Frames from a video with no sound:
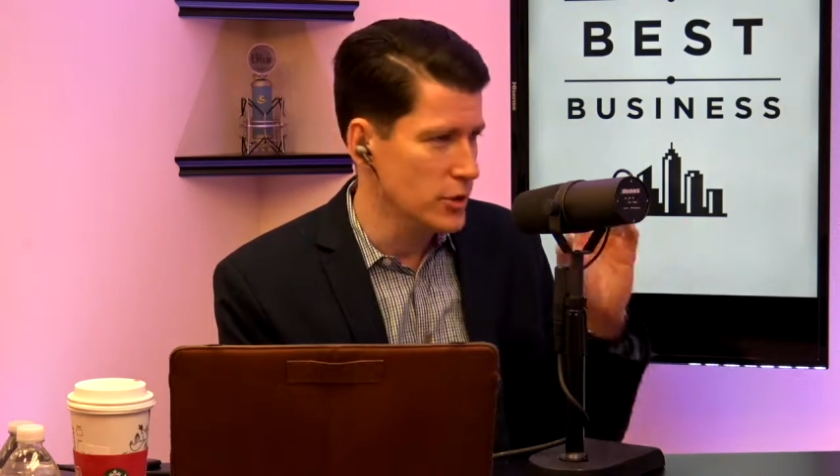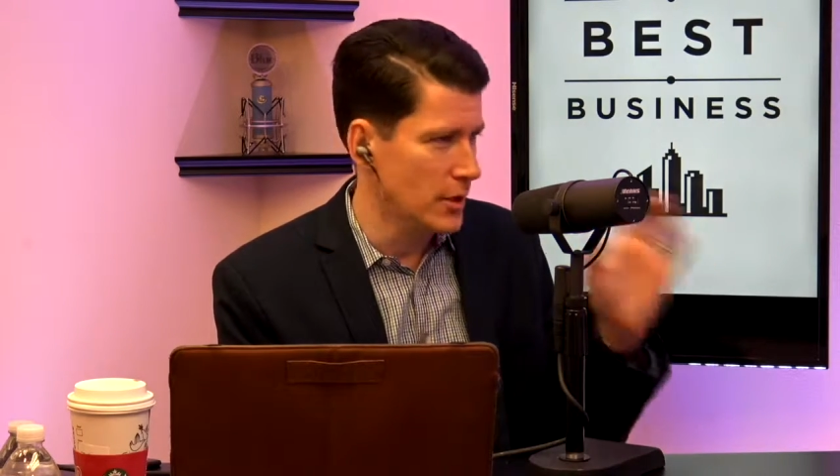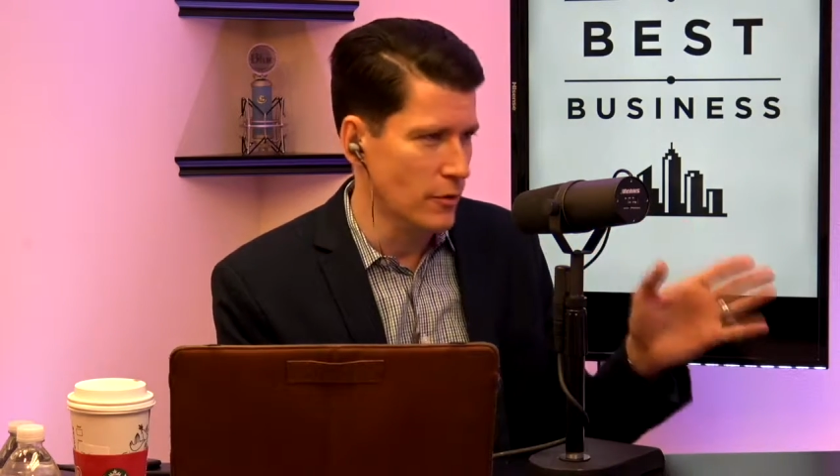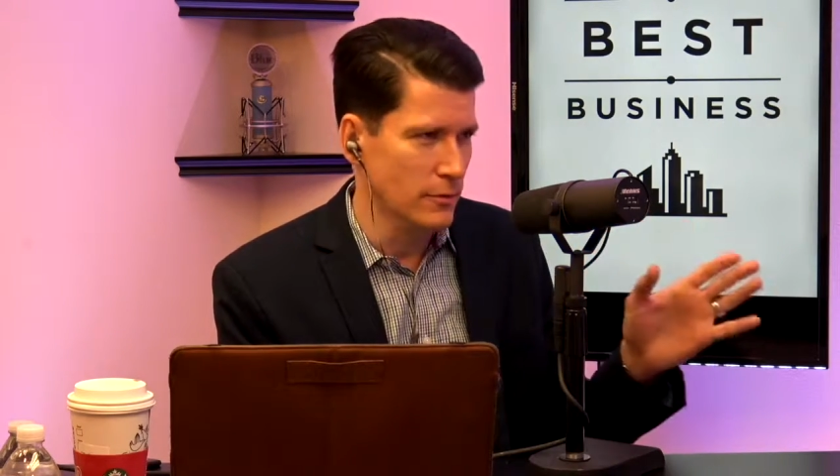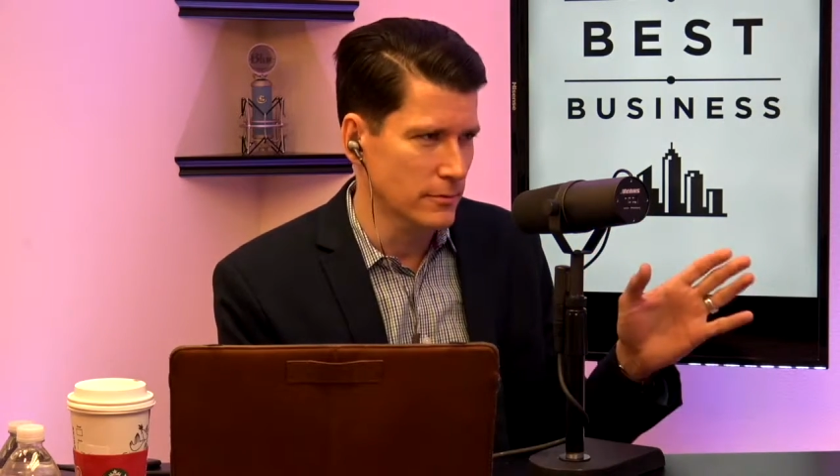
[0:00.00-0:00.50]

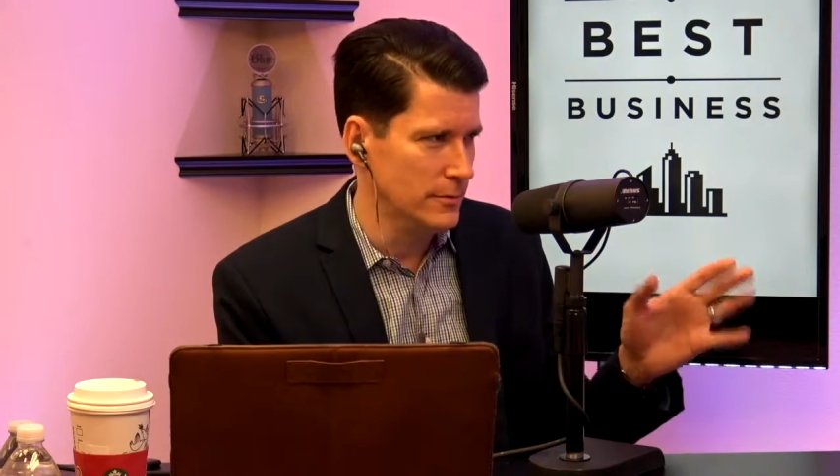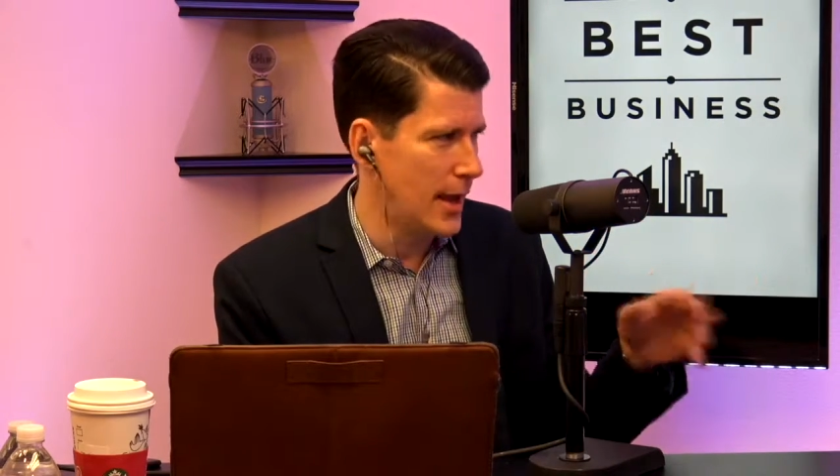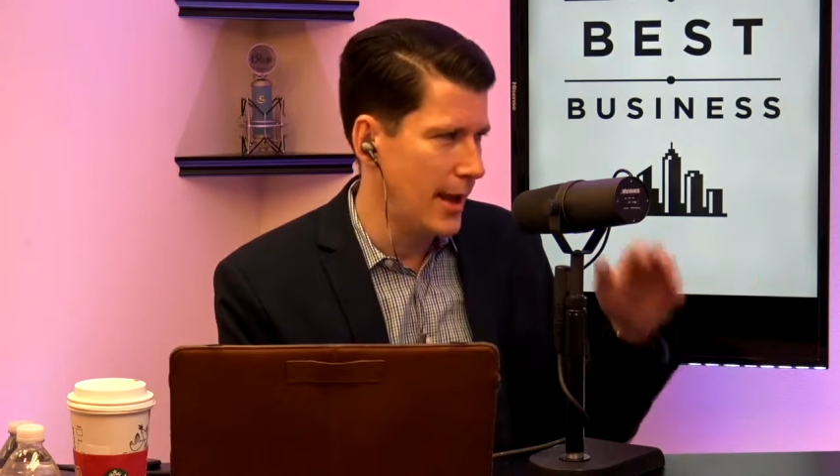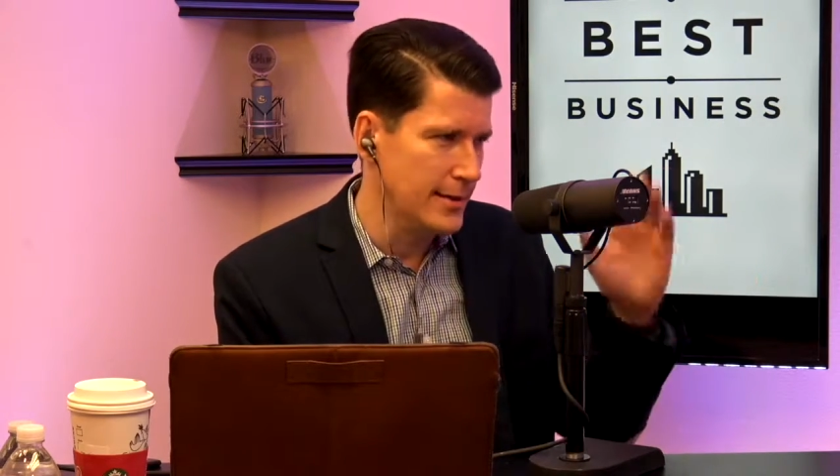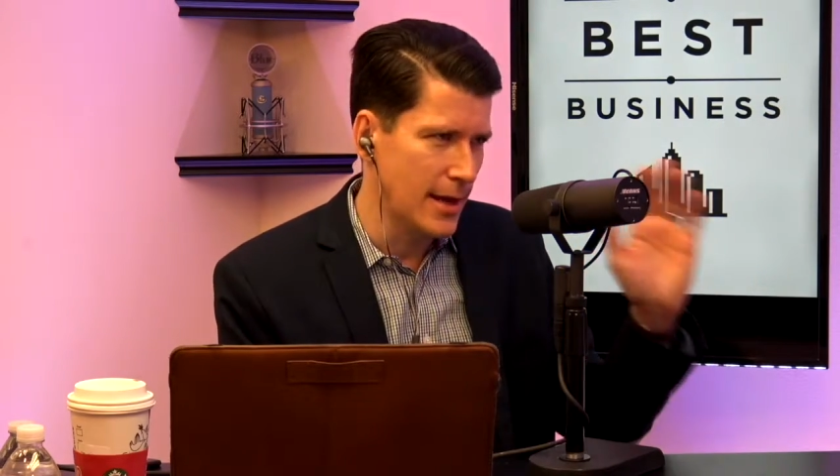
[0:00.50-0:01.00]
general,
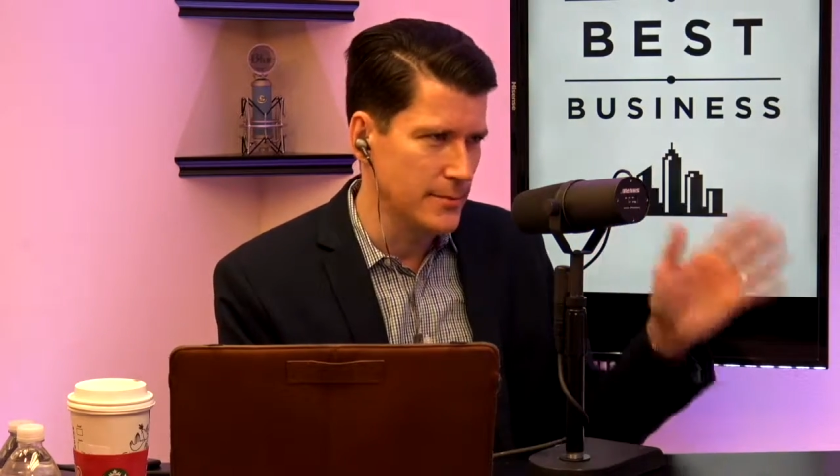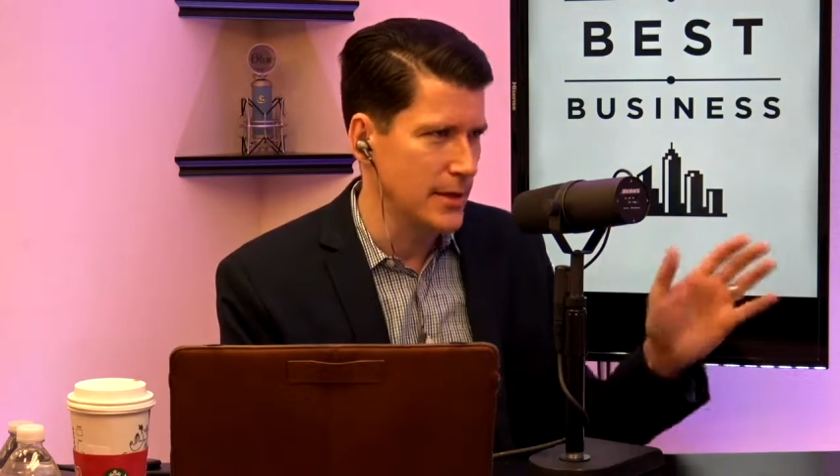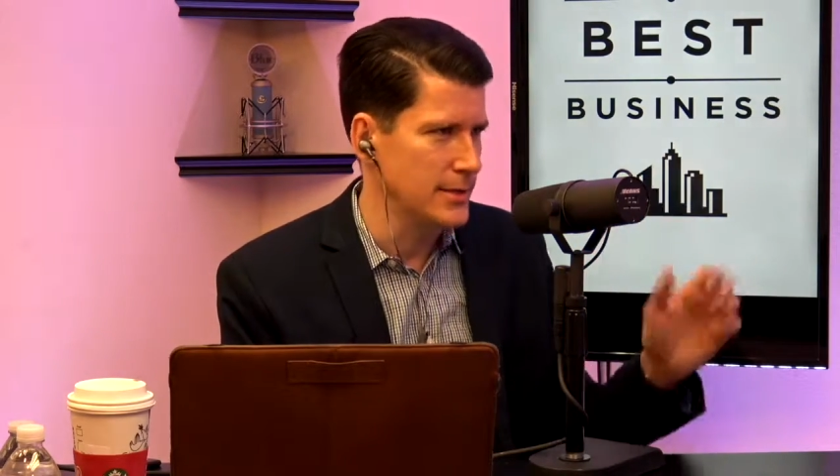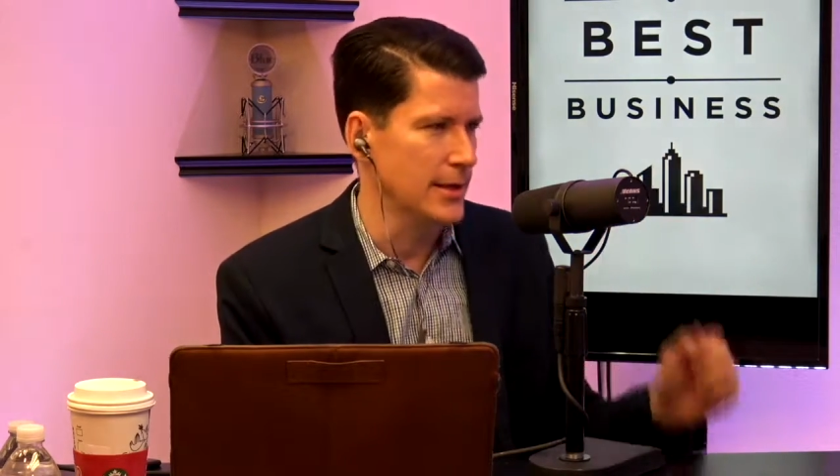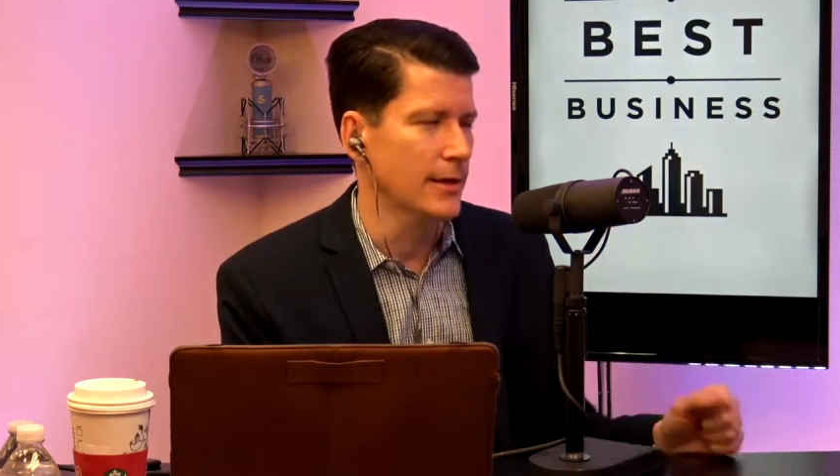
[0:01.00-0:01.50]
9 times
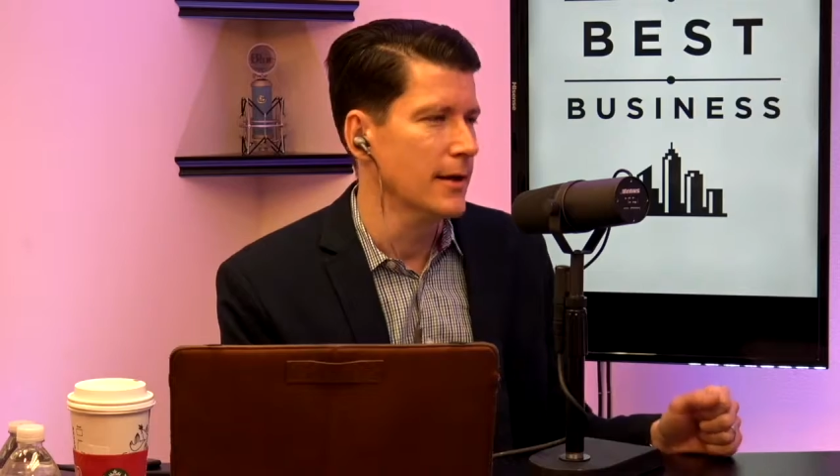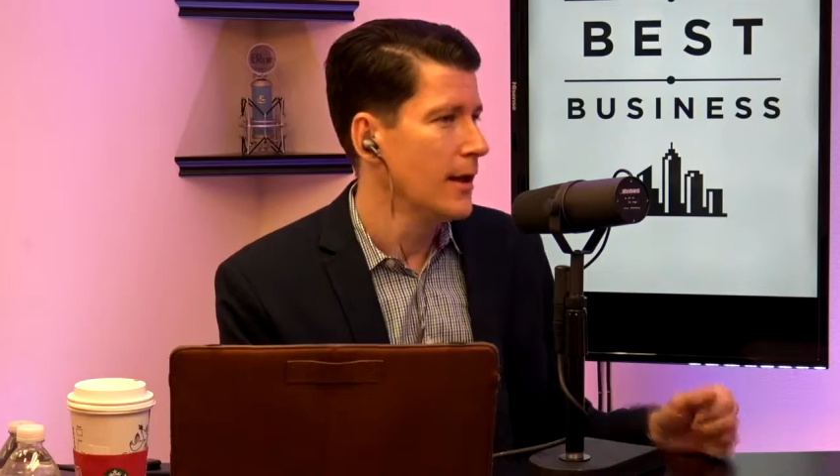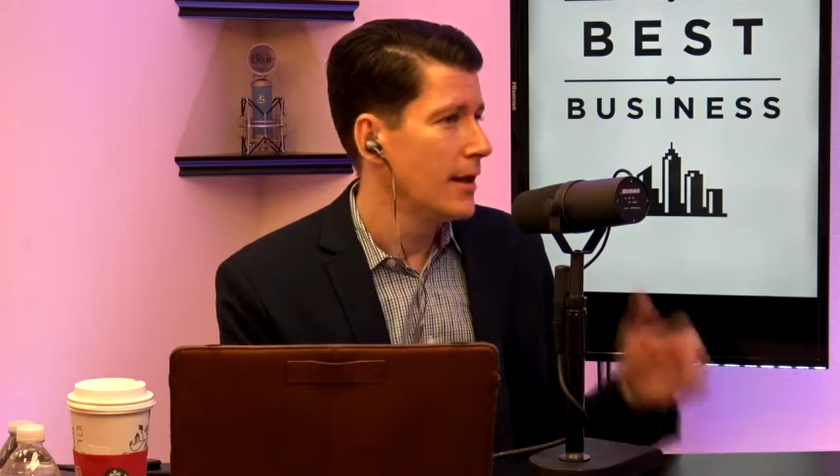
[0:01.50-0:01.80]
out of 10.